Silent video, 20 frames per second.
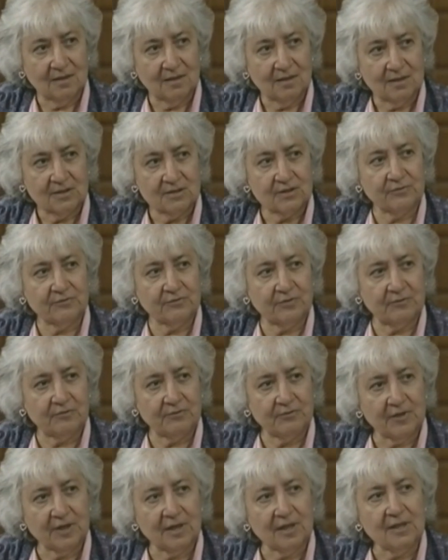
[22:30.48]
to
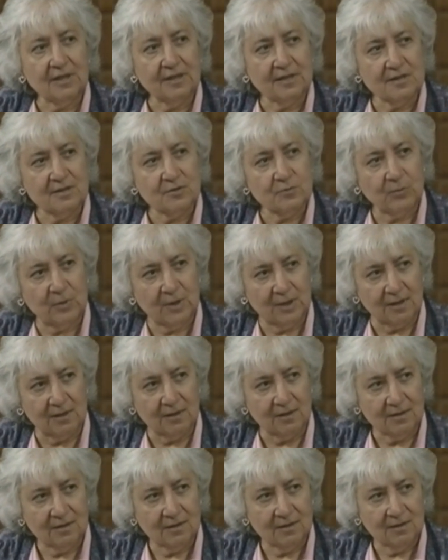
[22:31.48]
fulfill His will.
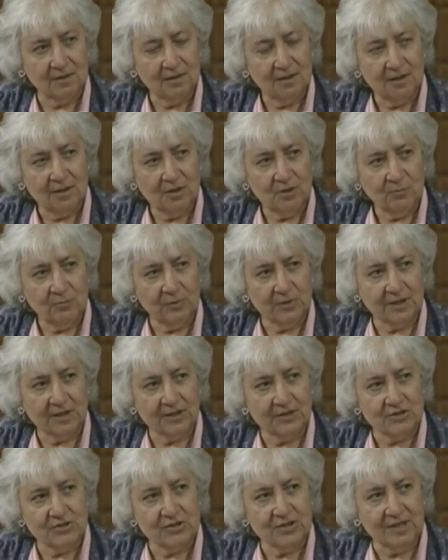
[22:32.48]
When
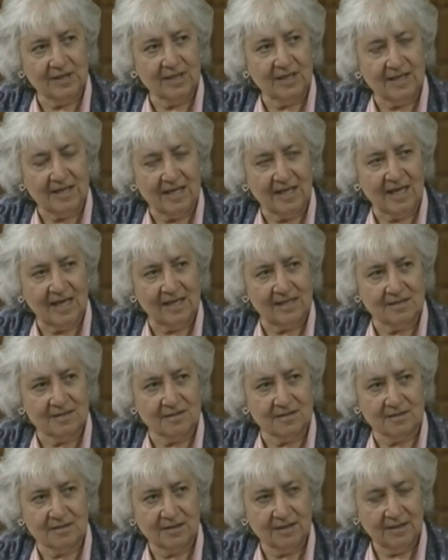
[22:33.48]
Conchita
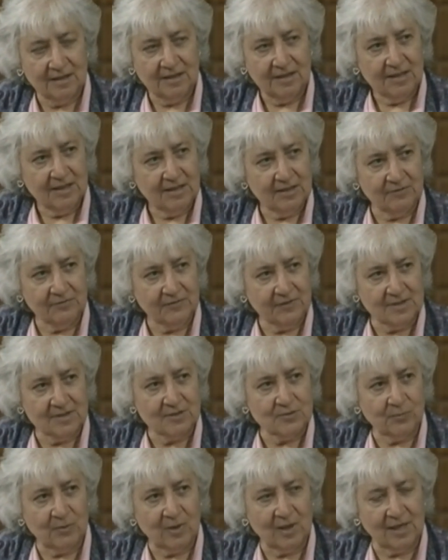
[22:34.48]
asked if this
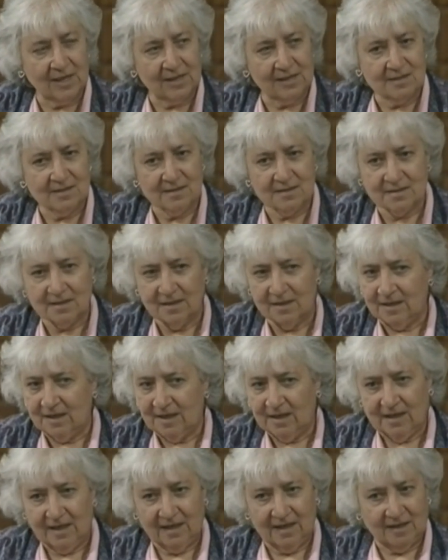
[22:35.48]
was
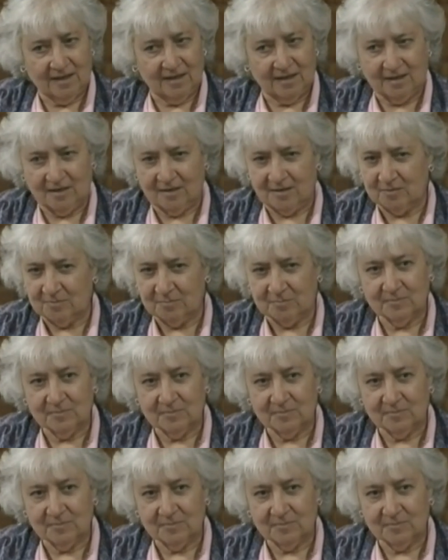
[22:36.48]
uh,